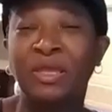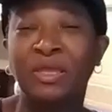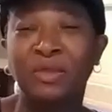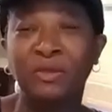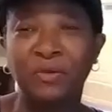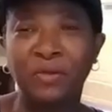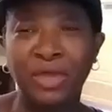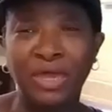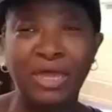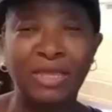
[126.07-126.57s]

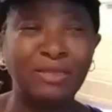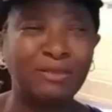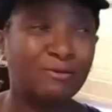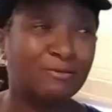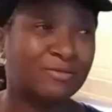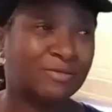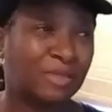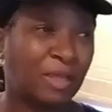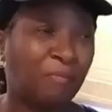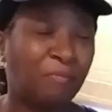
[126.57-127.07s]
You can
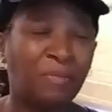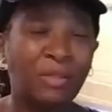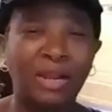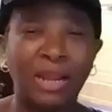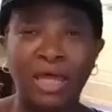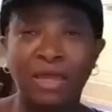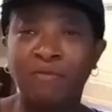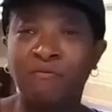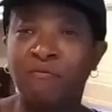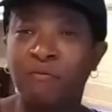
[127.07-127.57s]
use something
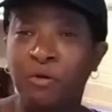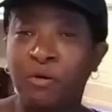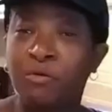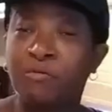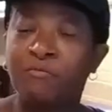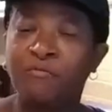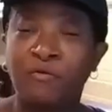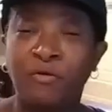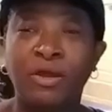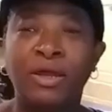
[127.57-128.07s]
like
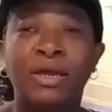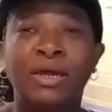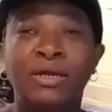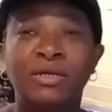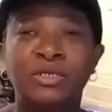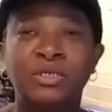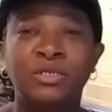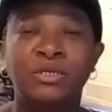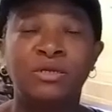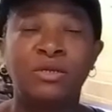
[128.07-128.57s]
Fruit
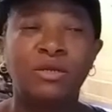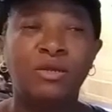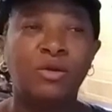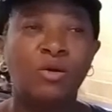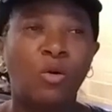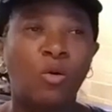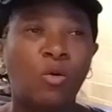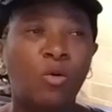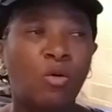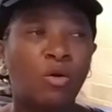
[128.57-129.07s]
Fresh,
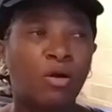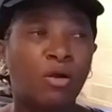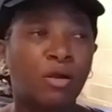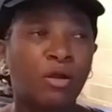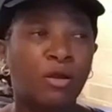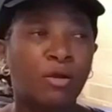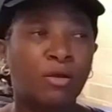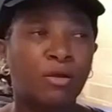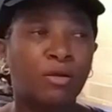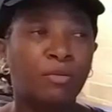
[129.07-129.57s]

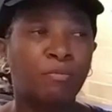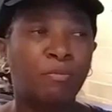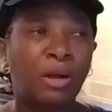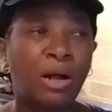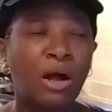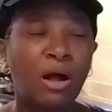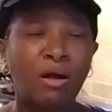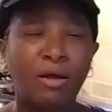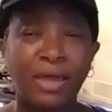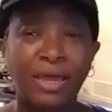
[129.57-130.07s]
or
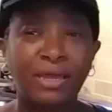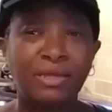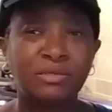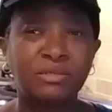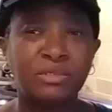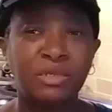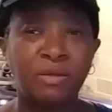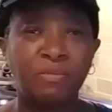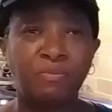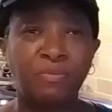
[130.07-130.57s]
Ball
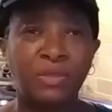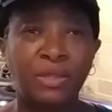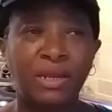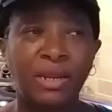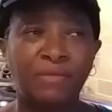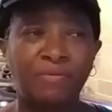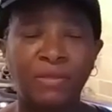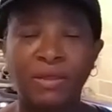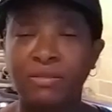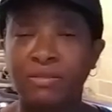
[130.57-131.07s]
has something,
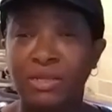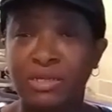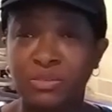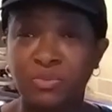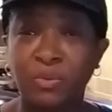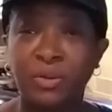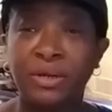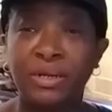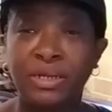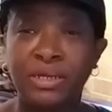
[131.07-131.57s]
I think
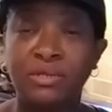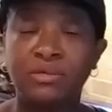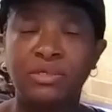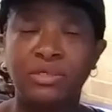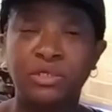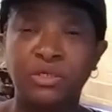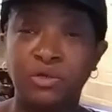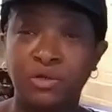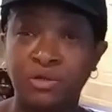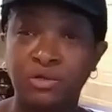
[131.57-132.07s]
that's what it is,
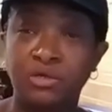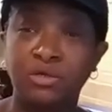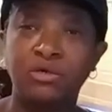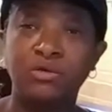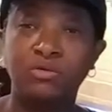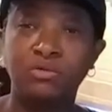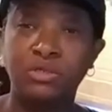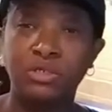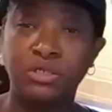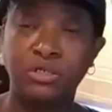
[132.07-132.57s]
that you can
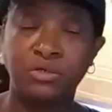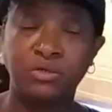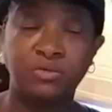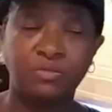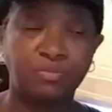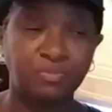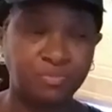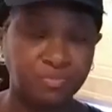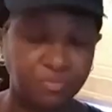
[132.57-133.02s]
use to